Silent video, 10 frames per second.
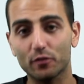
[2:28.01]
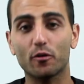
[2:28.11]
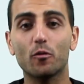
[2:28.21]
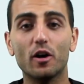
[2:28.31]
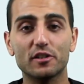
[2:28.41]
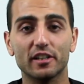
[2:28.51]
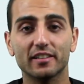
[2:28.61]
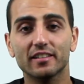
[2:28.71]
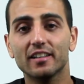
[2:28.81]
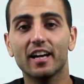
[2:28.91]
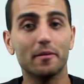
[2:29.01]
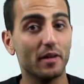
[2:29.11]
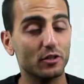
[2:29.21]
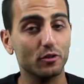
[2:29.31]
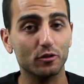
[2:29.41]
you for watching and
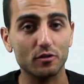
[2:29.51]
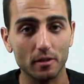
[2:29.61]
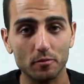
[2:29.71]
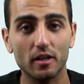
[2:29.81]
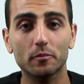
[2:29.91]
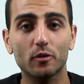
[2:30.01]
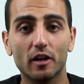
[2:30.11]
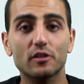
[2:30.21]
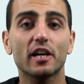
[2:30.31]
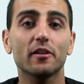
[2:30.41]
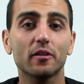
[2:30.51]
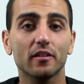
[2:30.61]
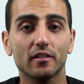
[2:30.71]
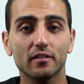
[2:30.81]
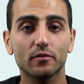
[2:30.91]
make sure to subscribe to our channel
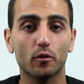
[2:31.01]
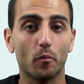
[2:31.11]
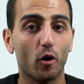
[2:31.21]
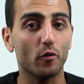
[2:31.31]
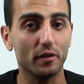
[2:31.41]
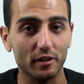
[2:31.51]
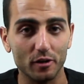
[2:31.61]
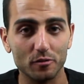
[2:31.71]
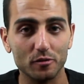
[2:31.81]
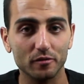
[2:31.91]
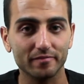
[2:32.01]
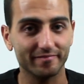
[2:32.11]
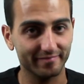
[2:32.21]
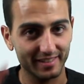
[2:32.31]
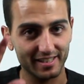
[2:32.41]
for more videos.
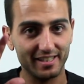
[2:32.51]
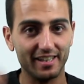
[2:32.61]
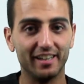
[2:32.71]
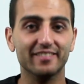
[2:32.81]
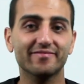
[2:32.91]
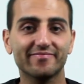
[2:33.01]
See ya!